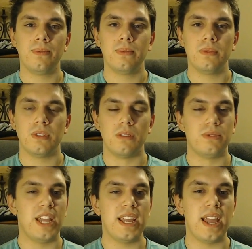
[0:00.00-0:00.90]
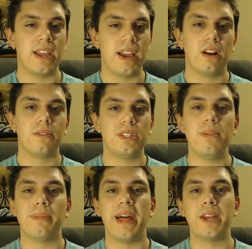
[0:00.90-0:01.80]
of taking care of
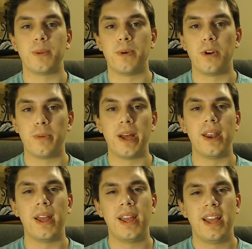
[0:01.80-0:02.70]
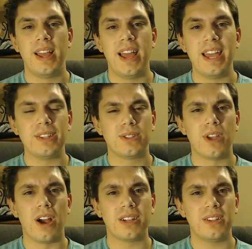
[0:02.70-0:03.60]
Team Plasma Pokemon, and
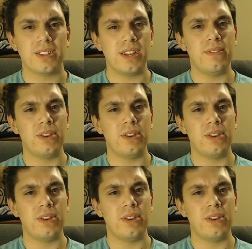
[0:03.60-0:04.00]
Sock doesn't even